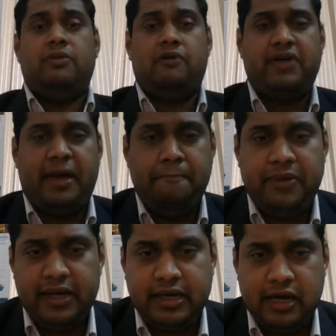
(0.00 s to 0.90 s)
of an
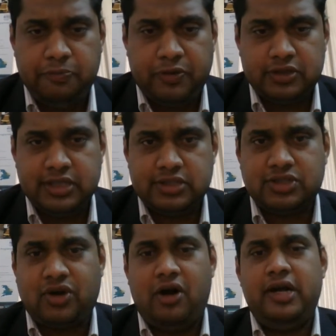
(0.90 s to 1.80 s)
empirical process
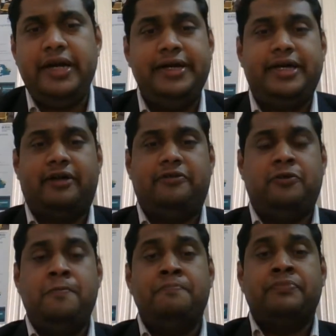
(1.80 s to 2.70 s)
called interview.